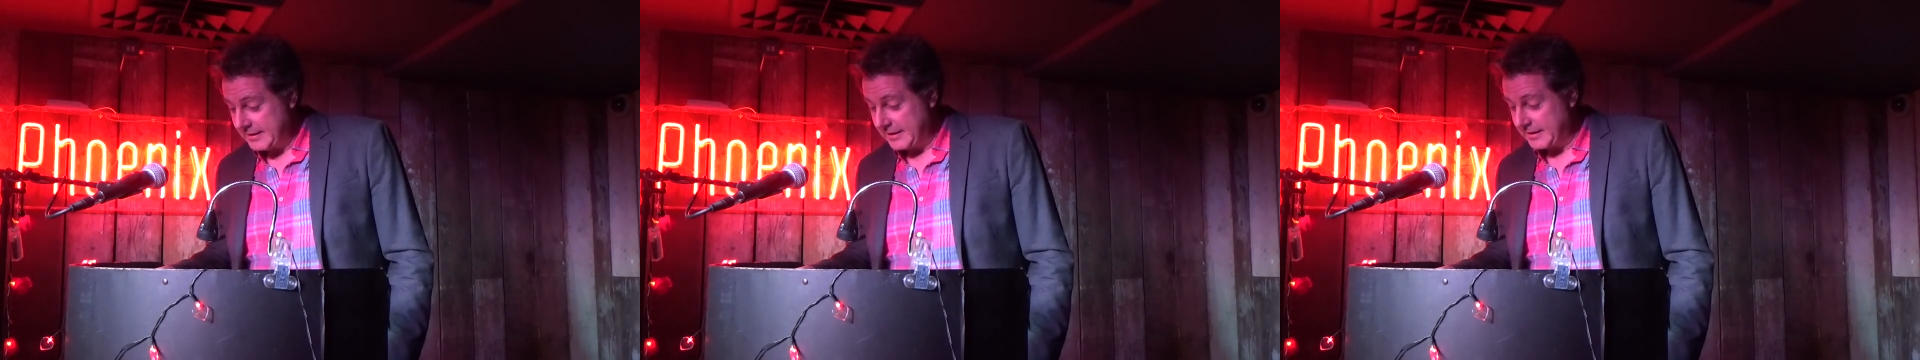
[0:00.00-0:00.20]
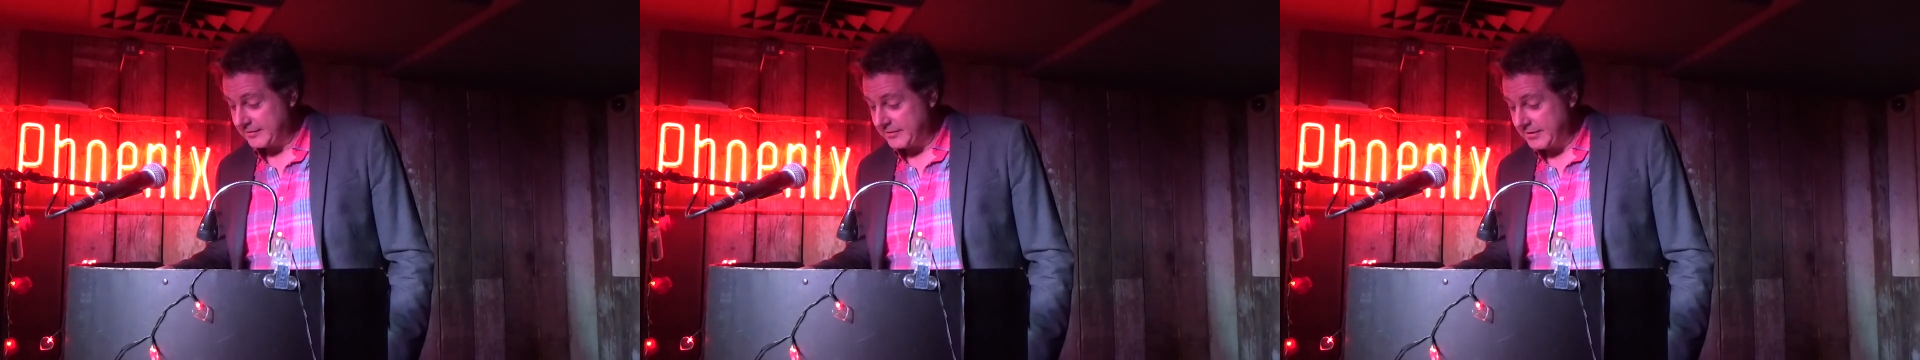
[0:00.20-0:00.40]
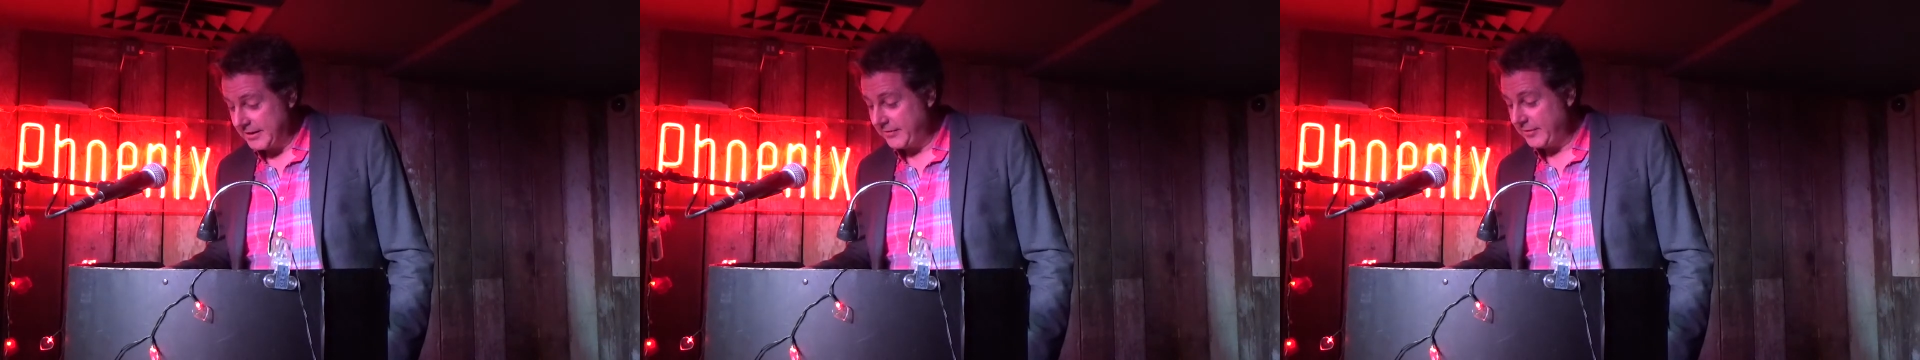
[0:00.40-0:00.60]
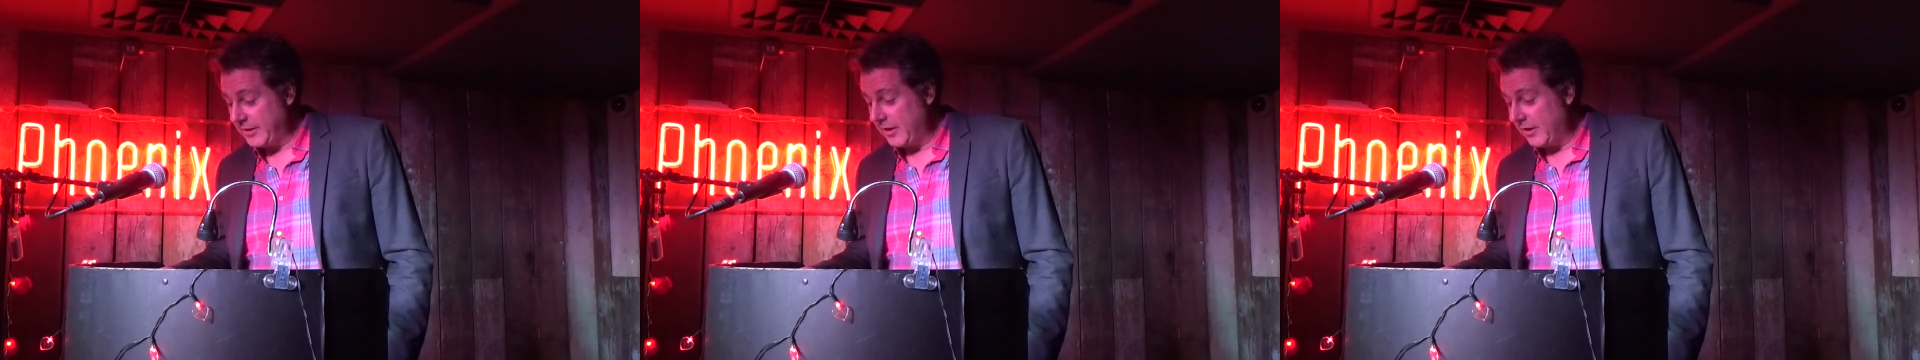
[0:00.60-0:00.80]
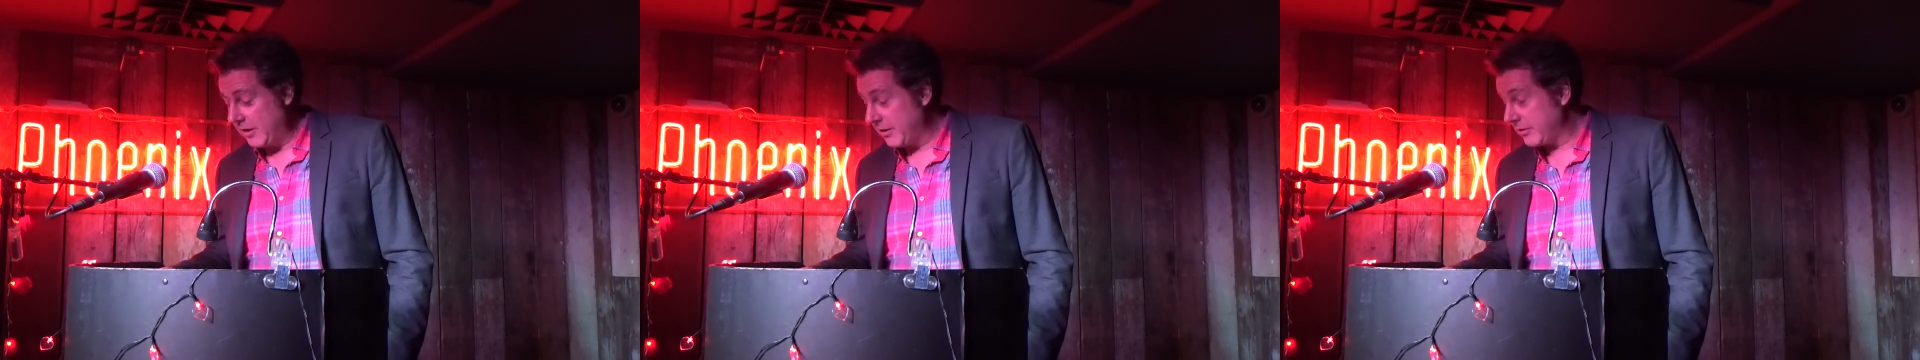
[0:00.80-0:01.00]
has never
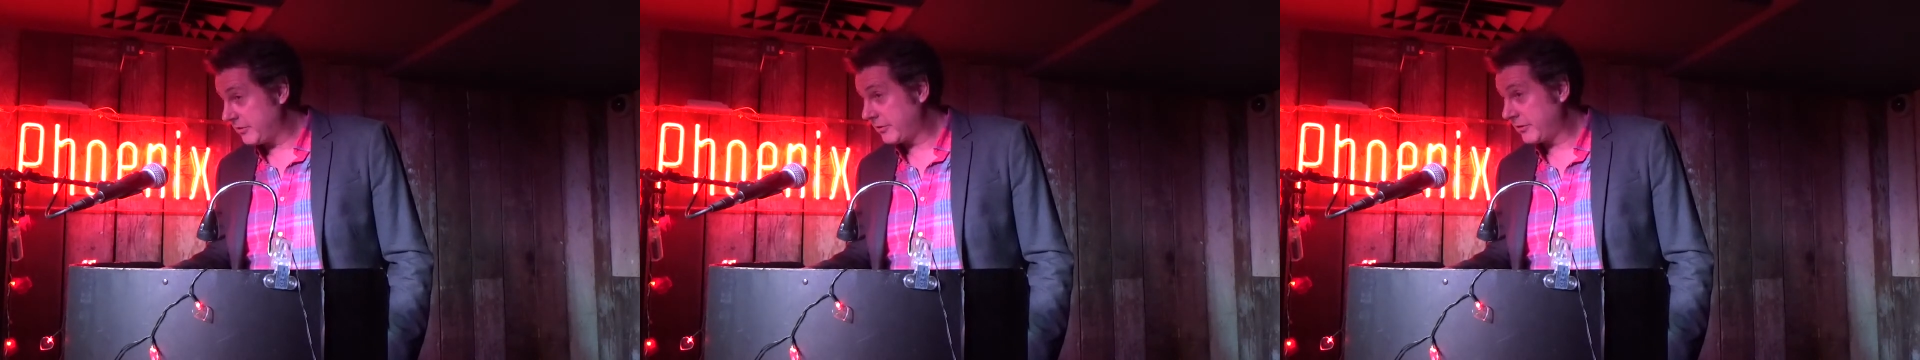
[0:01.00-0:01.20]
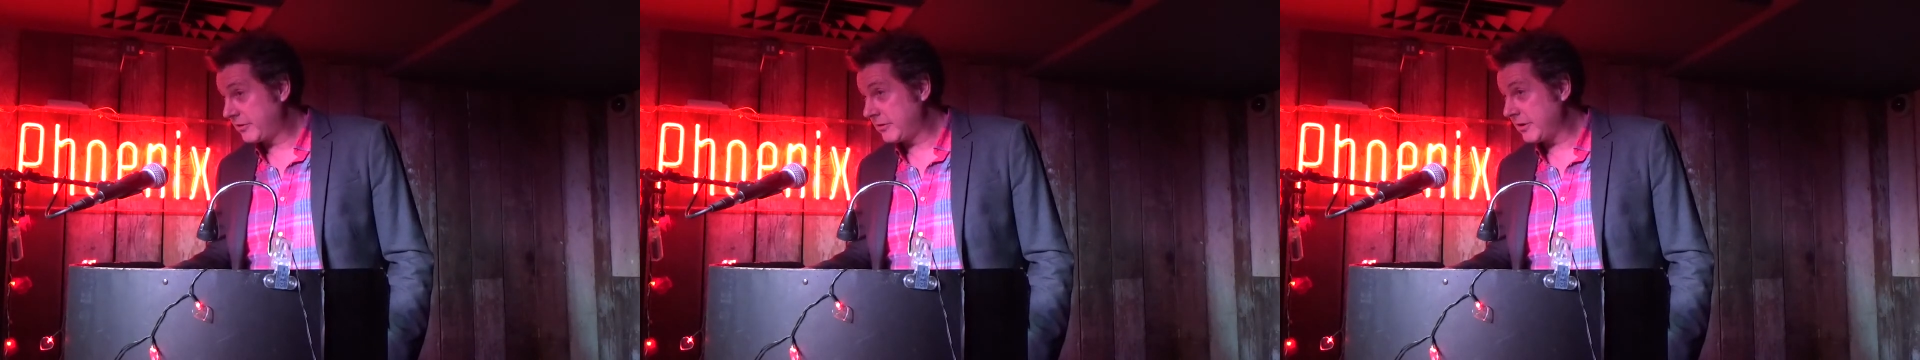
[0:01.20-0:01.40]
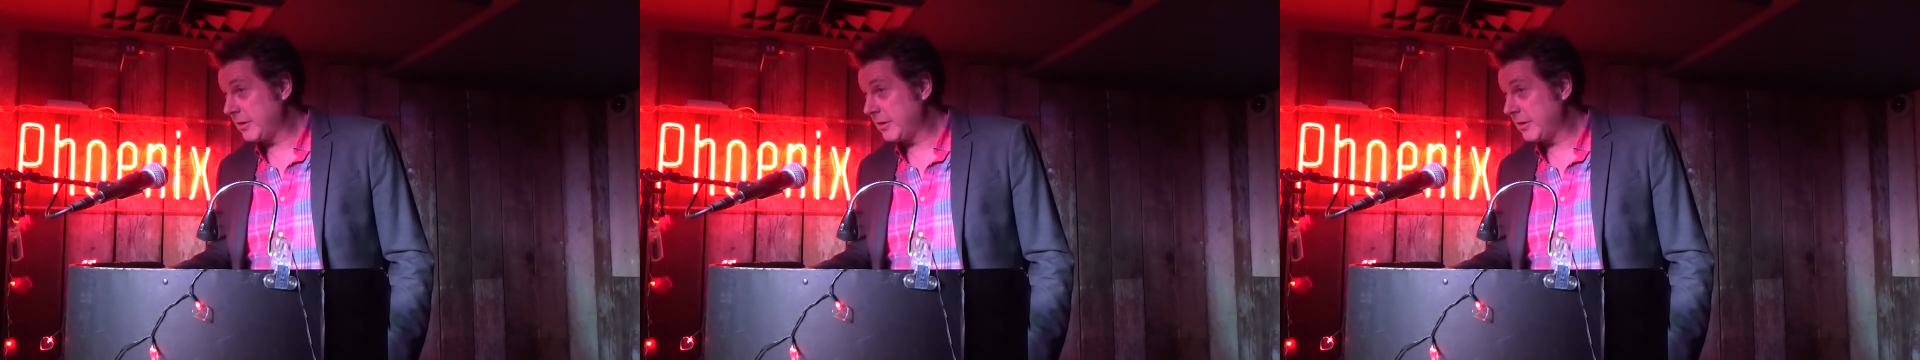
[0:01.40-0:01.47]
asked